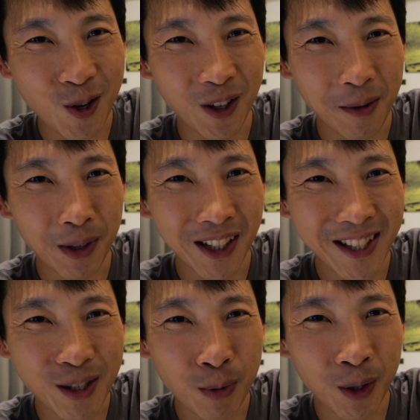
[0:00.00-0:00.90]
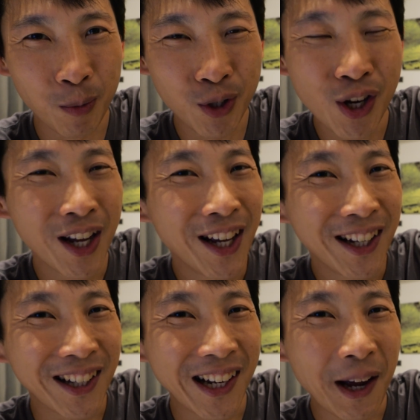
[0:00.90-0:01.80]
it going, everybody? This is Beat the Bush.
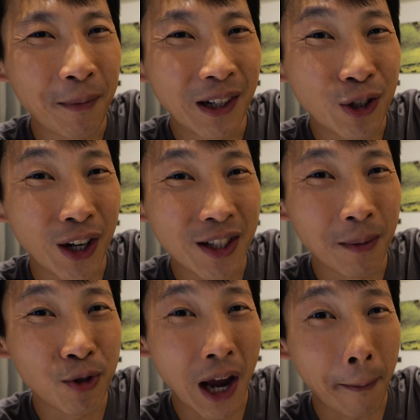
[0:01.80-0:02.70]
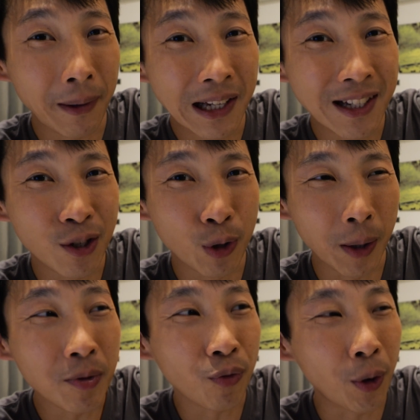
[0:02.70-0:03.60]
Today I'm going to try some Japanese
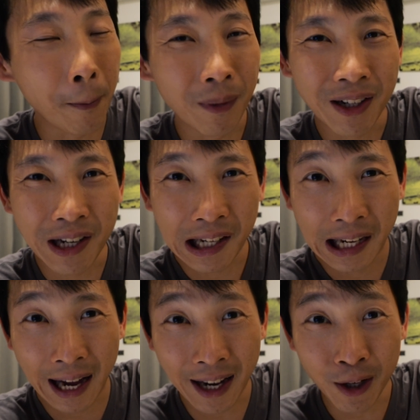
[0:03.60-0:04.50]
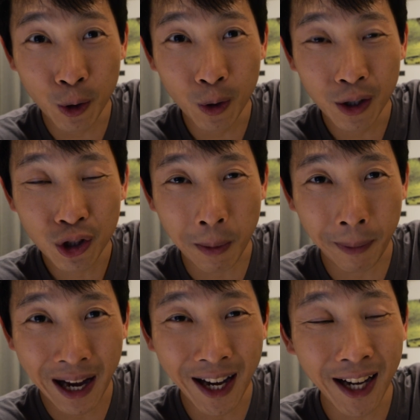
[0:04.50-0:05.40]
grapes from Nagano,
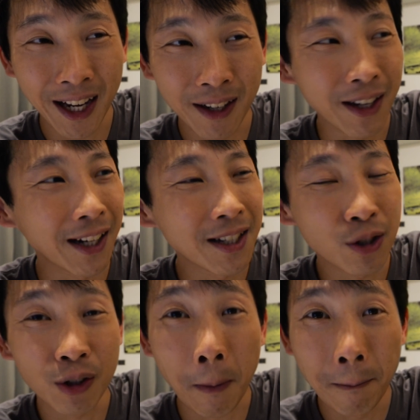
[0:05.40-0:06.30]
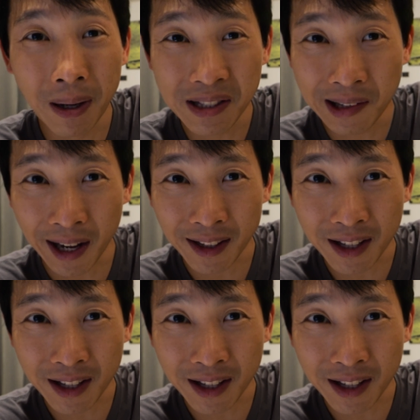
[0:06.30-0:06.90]
Japan, and these are the muscat